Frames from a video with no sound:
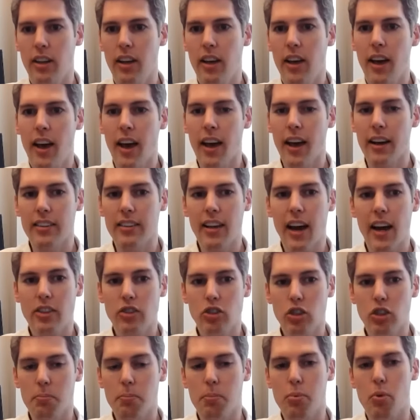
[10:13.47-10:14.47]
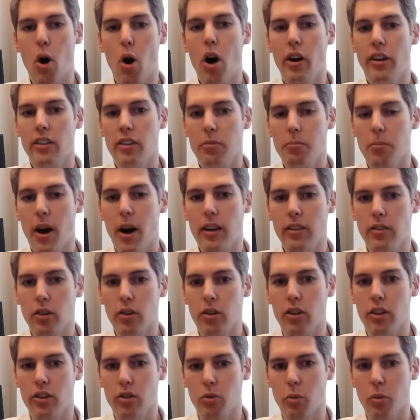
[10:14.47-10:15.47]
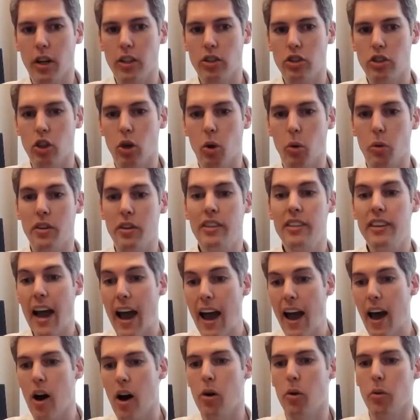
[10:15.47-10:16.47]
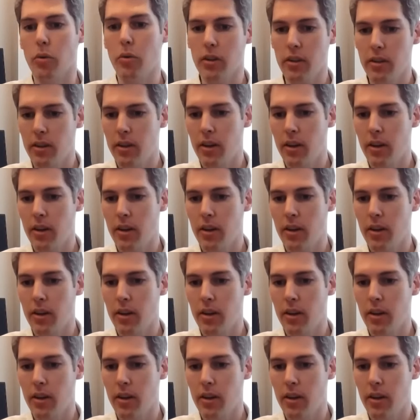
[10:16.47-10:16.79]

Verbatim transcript: and has actually brought its price earnings ratio down. Right.